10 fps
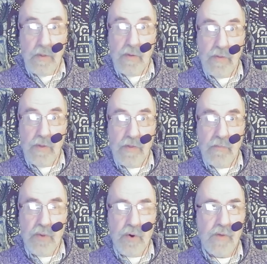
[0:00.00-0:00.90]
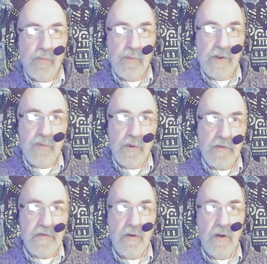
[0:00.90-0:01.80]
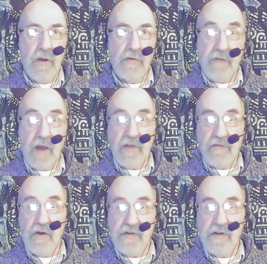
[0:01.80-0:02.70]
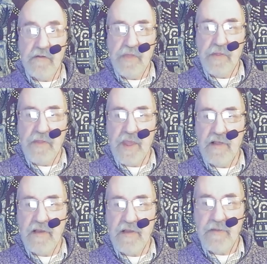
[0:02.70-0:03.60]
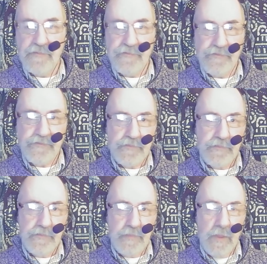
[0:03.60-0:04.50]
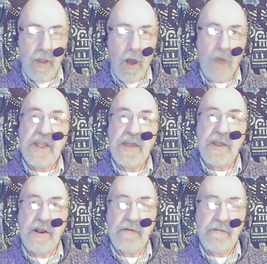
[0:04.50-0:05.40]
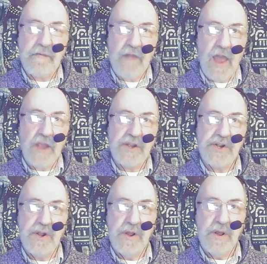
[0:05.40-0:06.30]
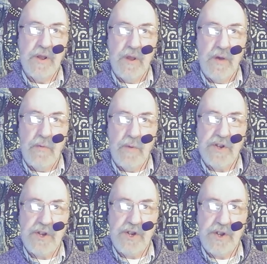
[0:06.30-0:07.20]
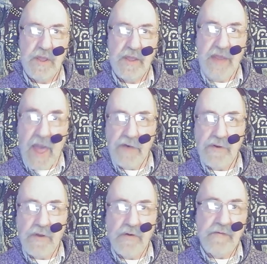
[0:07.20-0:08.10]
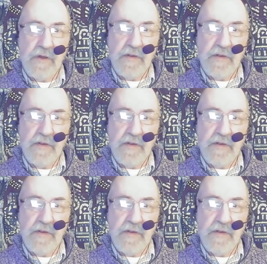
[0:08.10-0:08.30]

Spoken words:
the book which was a revised version of the thesis, Articulate Flesh, which Yale University